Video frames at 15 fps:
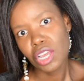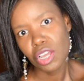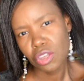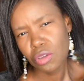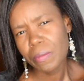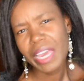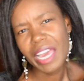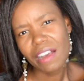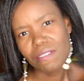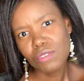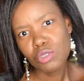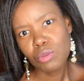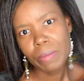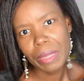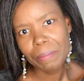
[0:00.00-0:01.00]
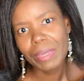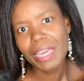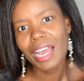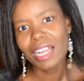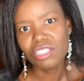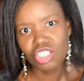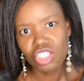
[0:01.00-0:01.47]
you may have to maybe
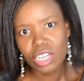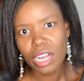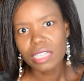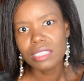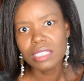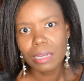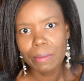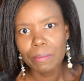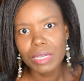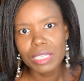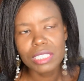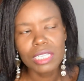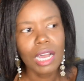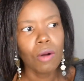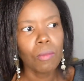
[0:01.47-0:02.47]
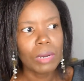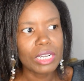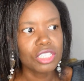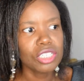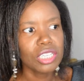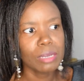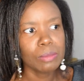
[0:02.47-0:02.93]
adjust a bit how
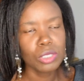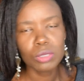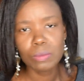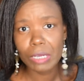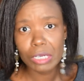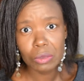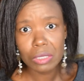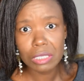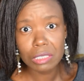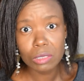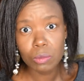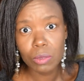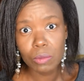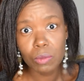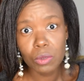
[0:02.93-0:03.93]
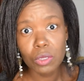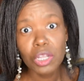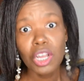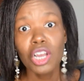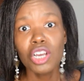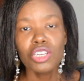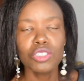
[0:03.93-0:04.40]
much time you spend with these people
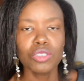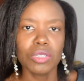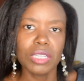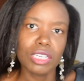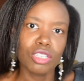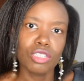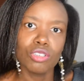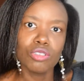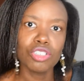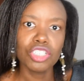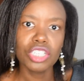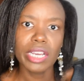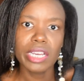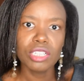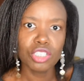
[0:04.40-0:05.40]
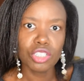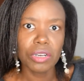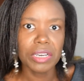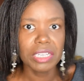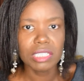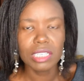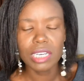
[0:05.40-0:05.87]
so that you change your
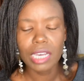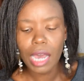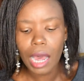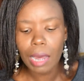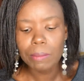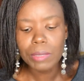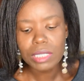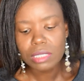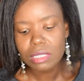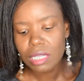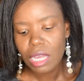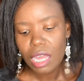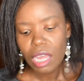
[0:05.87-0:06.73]
eating habits.